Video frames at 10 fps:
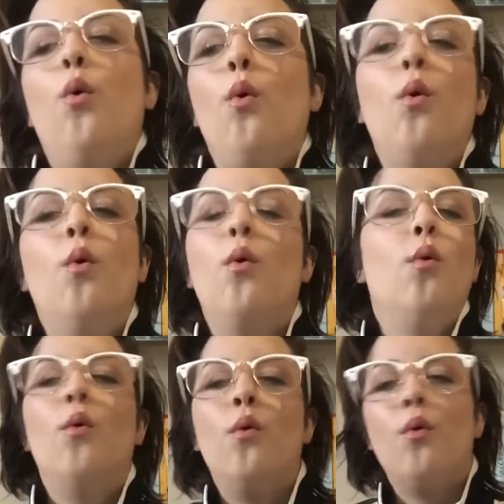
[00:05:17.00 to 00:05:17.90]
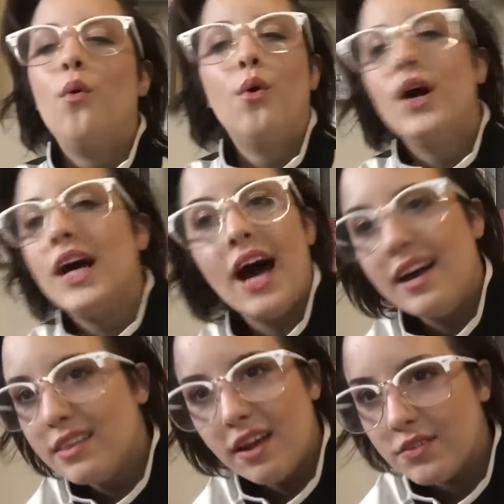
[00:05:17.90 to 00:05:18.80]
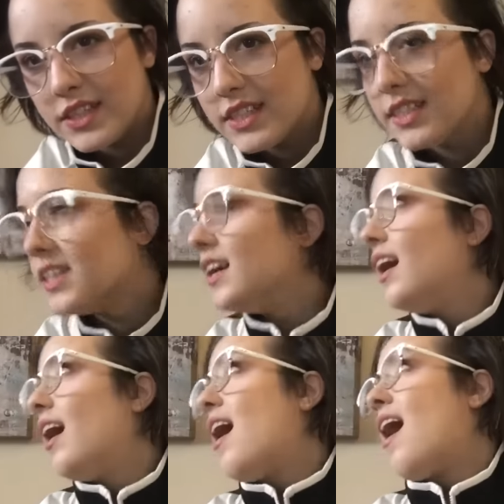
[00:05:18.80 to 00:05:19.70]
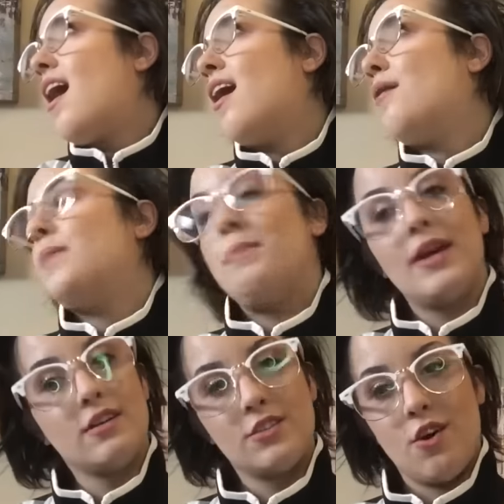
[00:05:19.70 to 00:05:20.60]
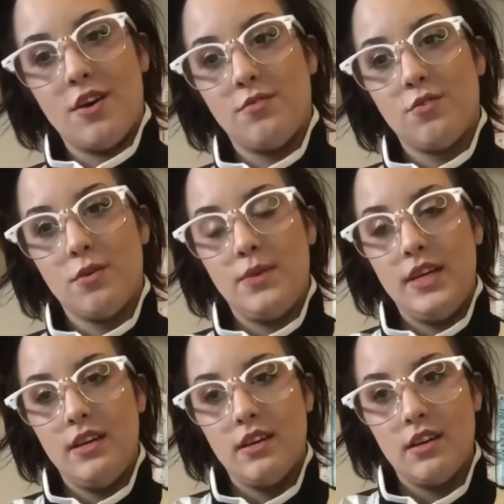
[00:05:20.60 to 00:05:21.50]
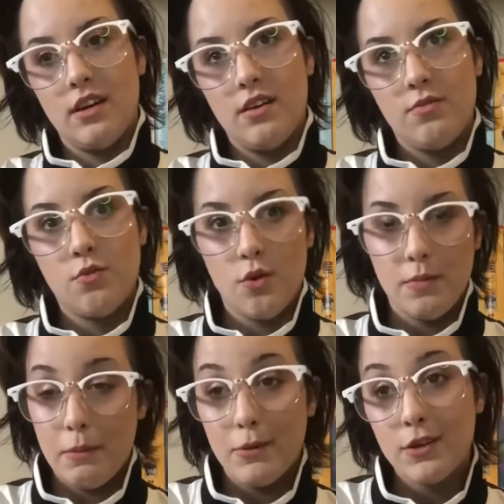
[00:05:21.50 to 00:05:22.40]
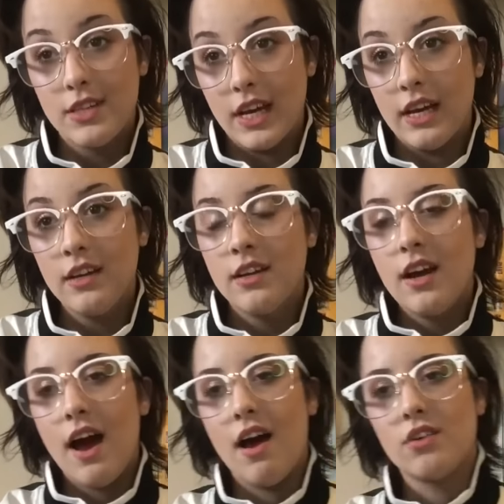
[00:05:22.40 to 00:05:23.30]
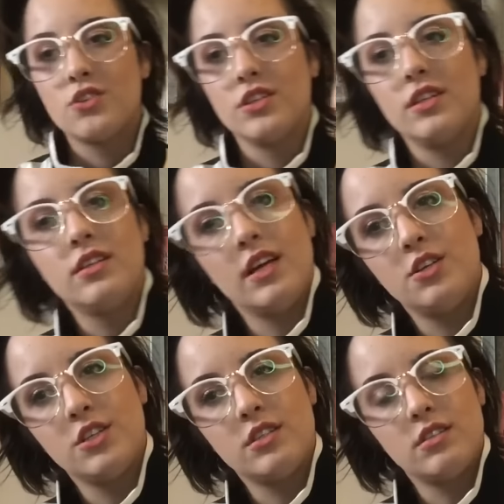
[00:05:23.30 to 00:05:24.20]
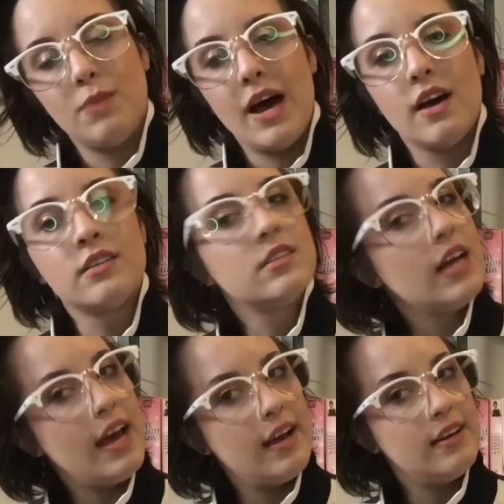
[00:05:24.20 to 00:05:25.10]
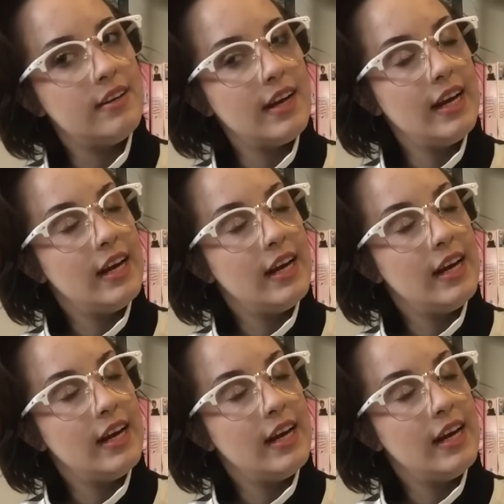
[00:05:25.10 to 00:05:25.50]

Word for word: ooh, I love it. My parents got it for me for my birthday, actually, that just passed, and